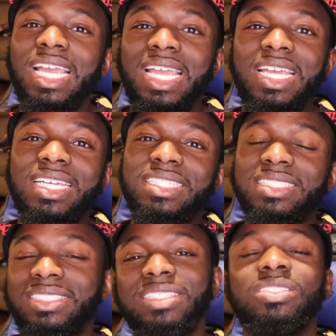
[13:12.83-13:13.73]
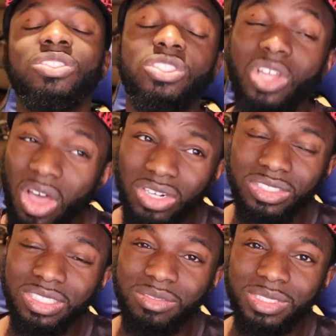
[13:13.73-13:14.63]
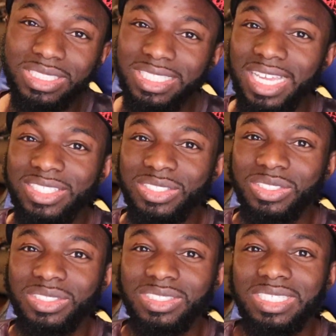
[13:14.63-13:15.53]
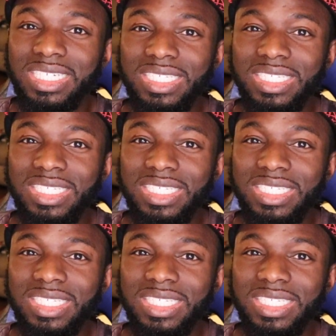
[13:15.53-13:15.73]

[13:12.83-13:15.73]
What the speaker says: and the sister's daughter is going to be in danger.